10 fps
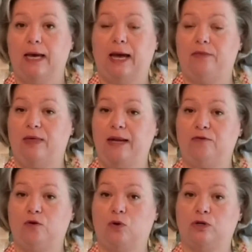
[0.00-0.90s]
And then, of
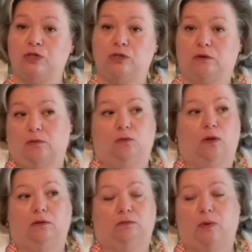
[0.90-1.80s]
course,
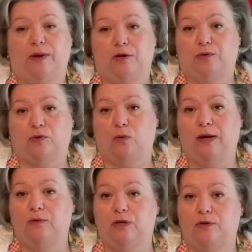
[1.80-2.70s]
you end up throwing
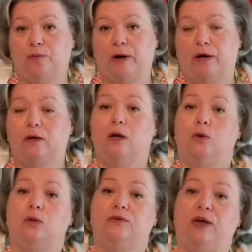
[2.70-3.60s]
out the other part.
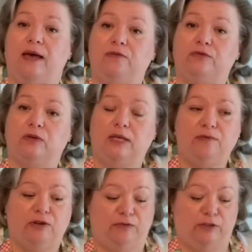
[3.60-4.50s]
Well, if you have,
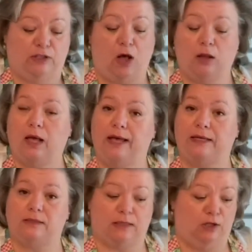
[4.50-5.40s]
even if it's all
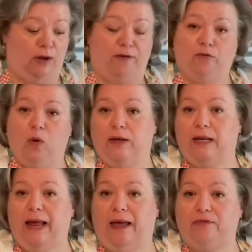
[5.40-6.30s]
ice and you have one
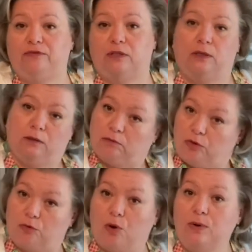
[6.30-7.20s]
left,
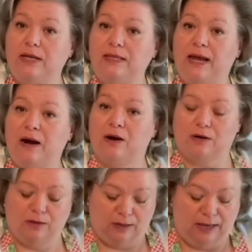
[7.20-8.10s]
throw it in there
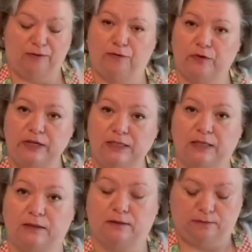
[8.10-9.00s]
and freeze
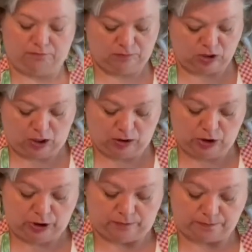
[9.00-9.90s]
it. It's all good.